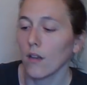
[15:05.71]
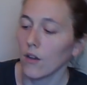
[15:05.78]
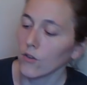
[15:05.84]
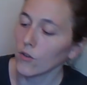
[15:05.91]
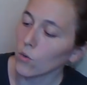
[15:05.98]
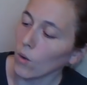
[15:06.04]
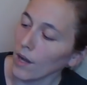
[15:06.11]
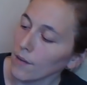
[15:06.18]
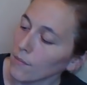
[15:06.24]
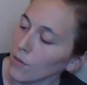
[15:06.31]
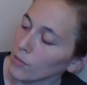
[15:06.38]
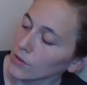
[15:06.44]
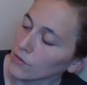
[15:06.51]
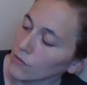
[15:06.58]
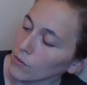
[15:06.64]
100 Quiet
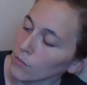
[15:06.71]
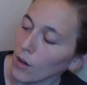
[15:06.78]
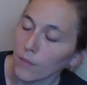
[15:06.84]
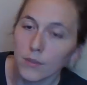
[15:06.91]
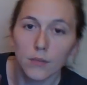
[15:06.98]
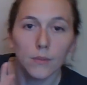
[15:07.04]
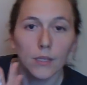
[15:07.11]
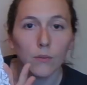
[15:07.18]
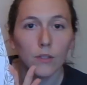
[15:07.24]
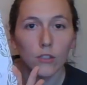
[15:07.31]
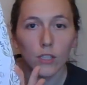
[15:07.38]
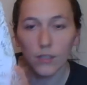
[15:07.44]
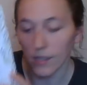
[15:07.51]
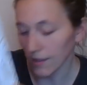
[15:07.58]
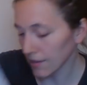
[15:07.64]
Moments for Mom to Meet with
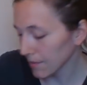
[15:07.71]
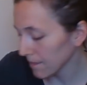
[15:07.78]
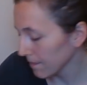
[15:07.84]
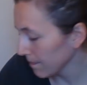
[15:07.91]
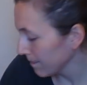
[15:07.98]
Jesus.